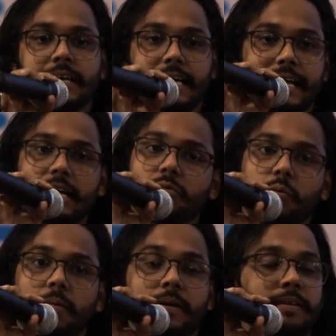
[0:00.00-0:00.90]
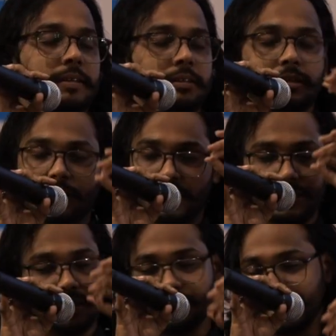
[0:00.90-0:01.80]
and
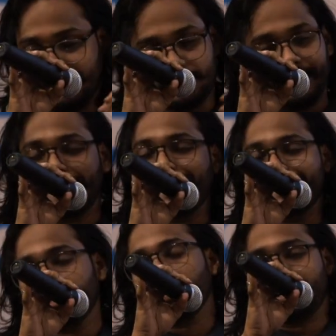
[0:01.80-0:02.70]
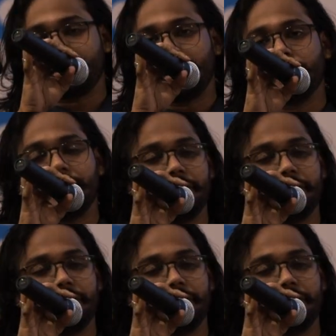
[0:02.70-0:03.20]
just very easy to get started with.